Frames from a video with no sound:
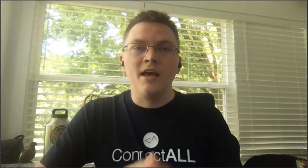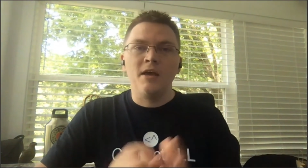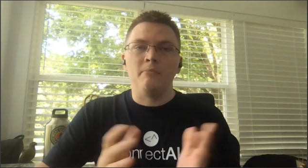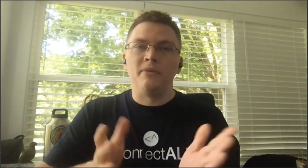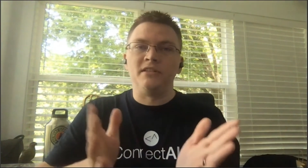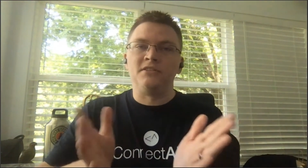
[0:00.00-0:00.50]

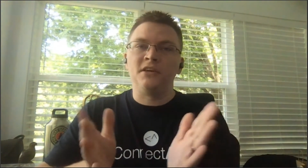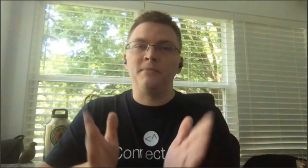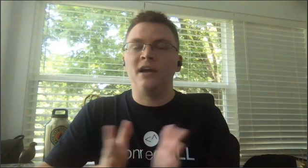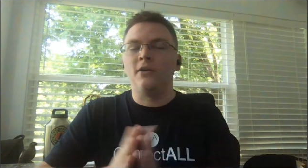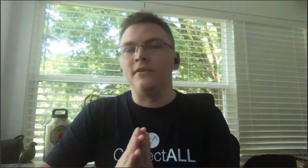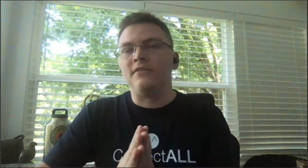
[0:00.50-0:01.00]
But
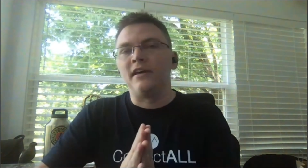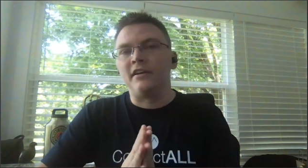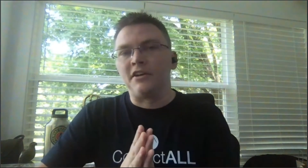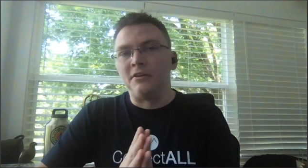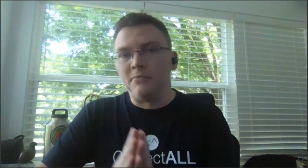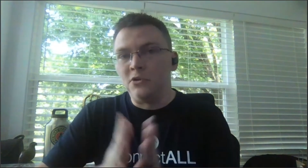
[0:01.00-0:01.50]
somehow we've got to
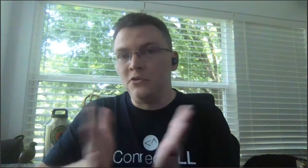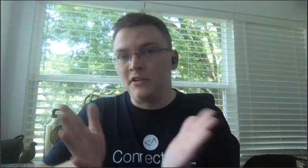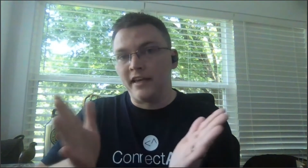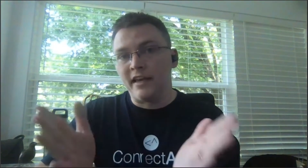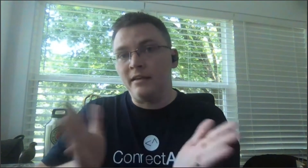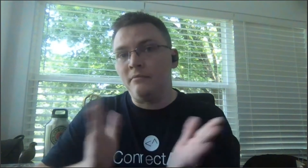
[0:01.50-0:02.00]

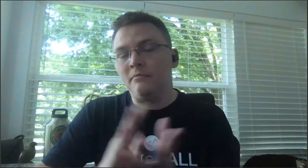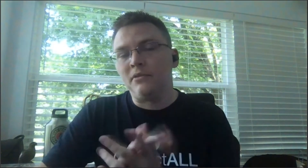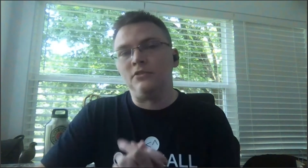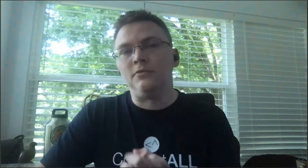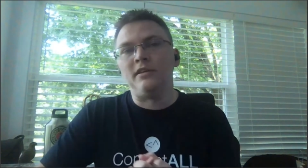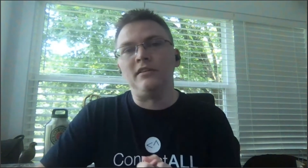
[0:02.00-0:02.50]
communicate
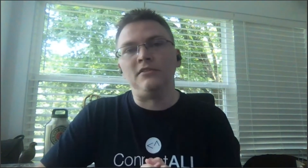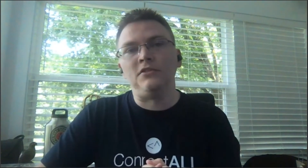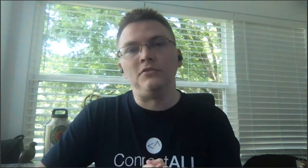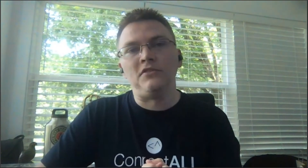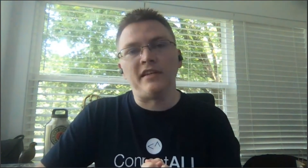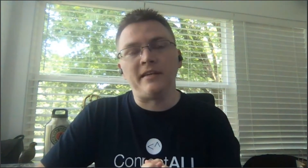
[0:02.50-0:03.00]
between the two
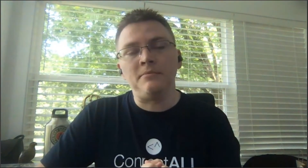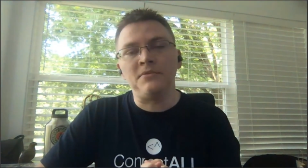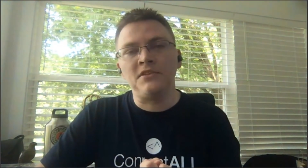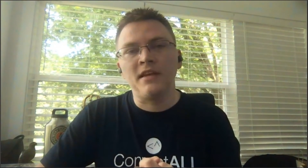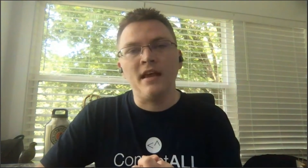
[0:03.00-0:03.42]
teams